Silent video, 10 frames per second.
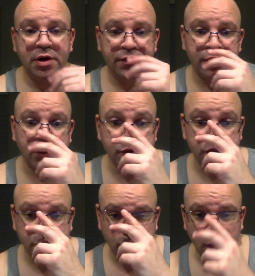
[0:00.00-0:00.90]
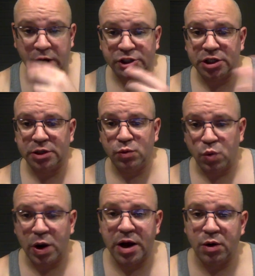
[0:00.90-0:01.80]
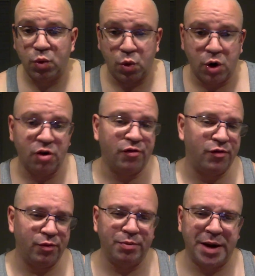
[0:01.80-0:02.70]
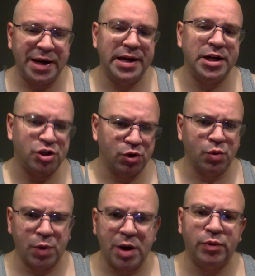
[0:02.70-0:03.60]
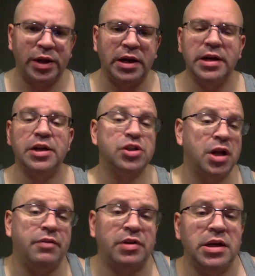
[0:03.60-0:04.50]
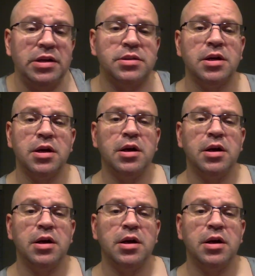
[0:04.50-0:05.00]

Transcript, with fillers: for those of you watching who ha- who are my age or around that age and have kids,